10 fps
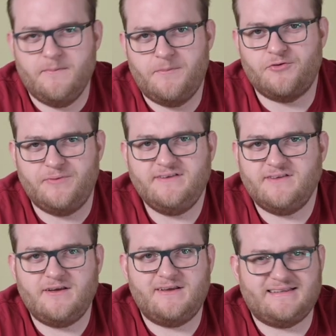But the
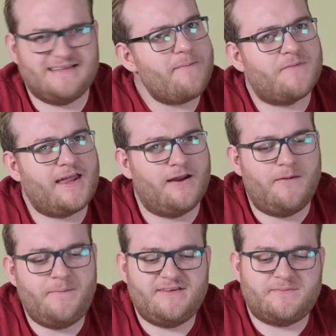reason I snapped that
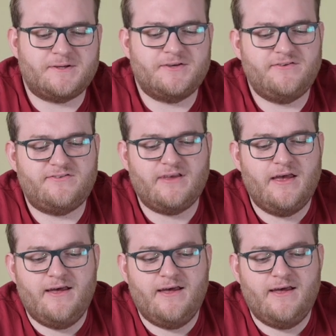up is because,